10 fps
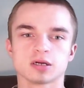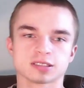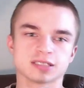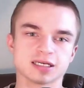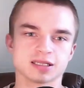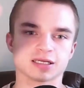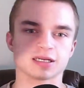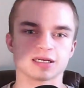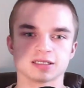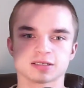Second thing
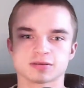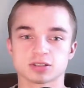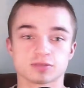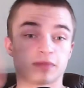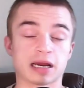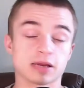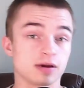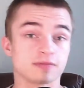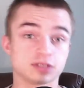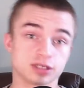is just
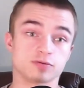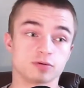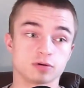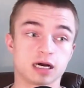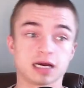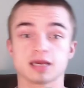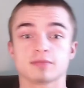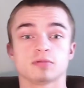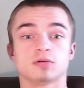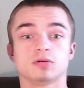Minecraft in general. I
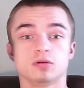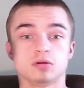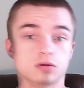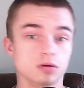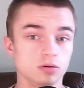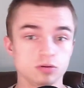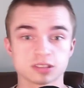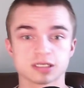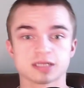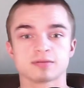am
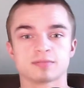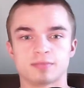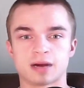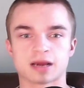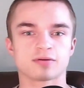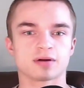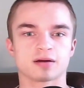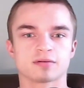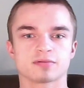losing Minecraft